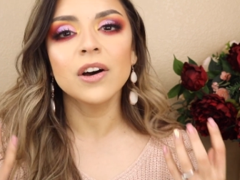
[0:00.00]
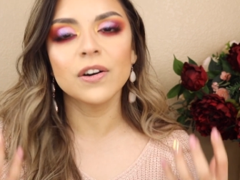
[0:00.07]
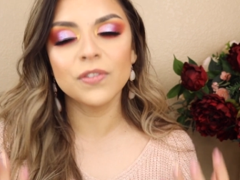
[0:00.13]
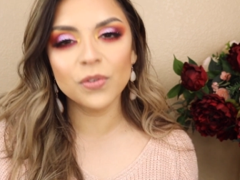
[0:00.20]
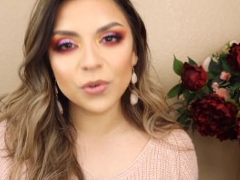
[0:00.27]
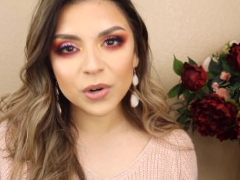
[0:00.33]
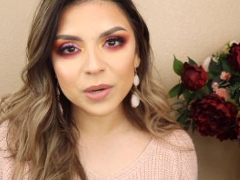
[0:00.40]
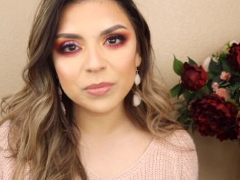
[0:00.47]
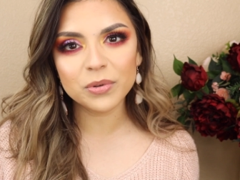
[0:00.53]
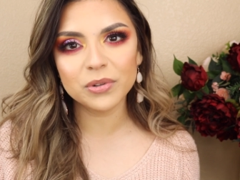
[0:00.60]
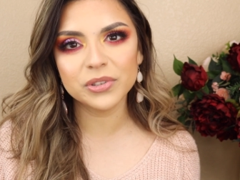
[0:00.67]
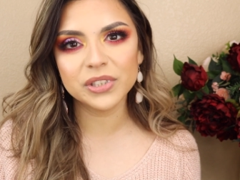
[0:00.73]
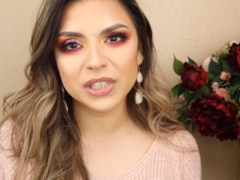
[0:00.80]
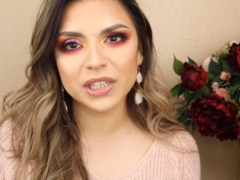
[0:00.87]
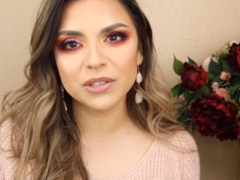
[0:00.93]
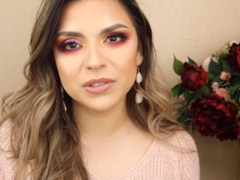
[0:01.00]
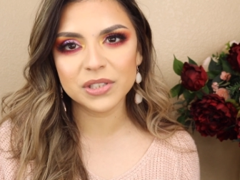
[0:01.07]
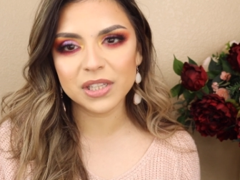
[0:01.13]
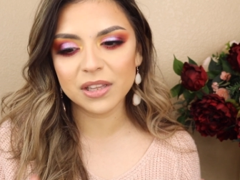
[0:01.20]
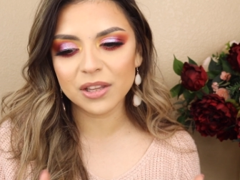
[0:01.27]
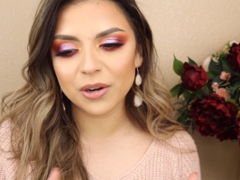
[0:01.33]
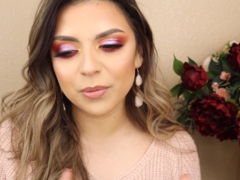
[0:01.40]
affordable
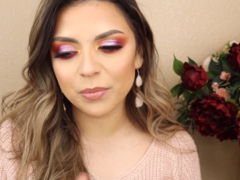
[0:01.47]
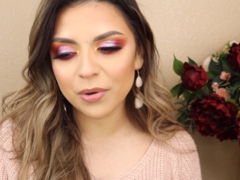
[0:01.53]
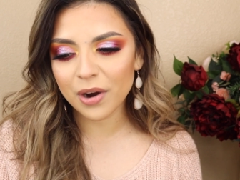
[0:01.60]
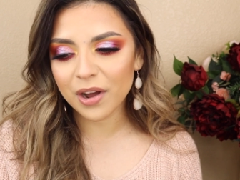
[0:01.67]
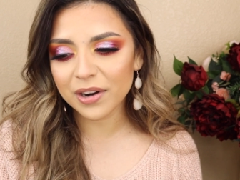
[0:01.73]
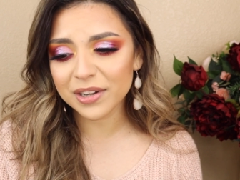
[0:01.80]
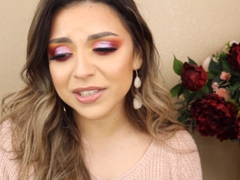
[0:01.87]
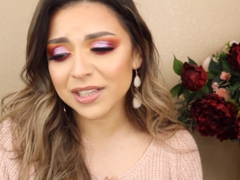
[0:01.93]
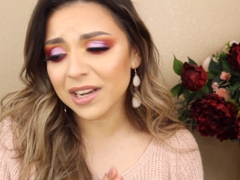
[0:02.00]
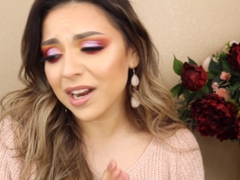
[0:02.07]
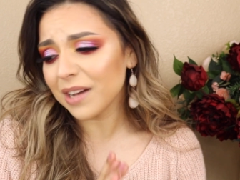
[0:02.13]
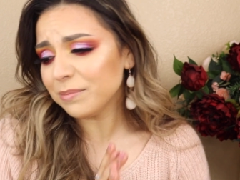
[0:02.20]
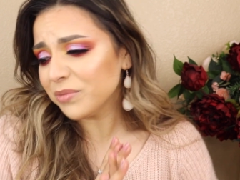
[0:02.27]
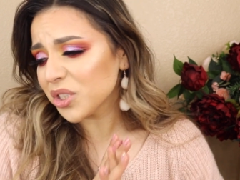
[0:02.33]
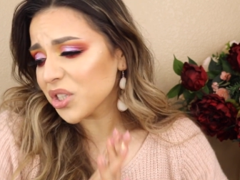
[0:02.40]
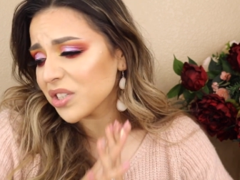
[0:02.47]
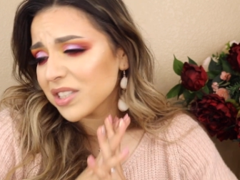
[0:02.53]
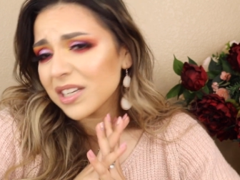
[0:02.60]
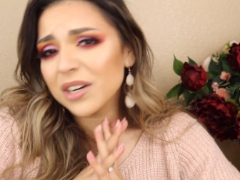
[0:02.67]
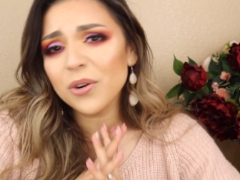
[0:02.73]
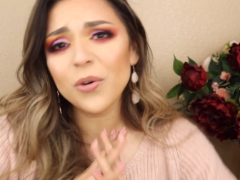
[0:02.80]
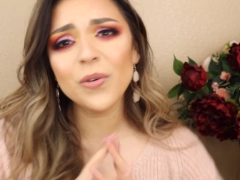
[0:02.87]
deals in their products and I'm
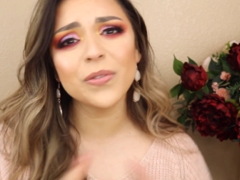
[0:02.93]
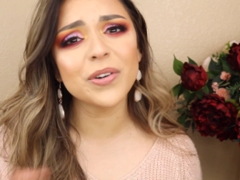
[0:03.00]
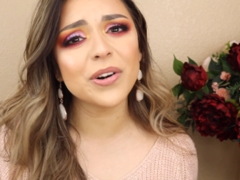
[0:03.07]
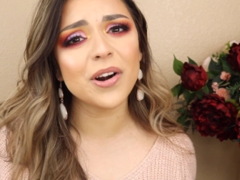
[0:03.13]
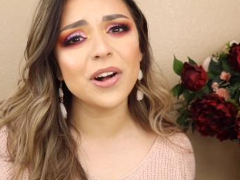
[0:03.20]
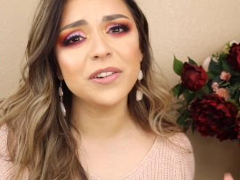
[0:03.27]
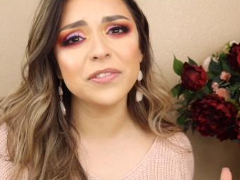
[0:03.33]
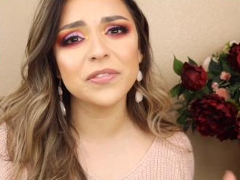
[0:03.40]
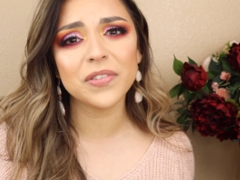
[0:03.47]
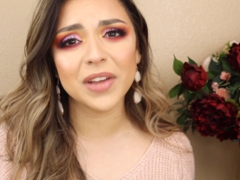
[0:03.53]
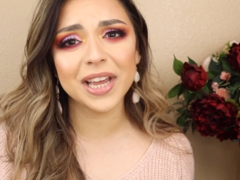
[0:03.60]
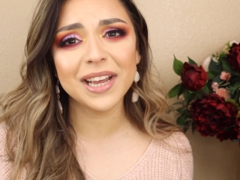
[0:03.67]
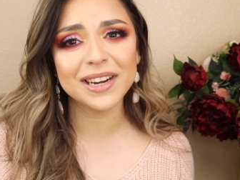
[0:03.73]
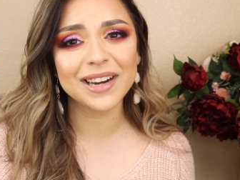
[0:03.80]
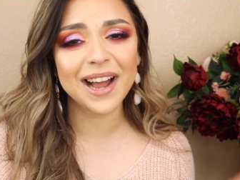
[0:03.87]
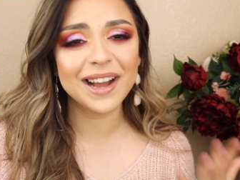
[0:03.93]
just an overall fan.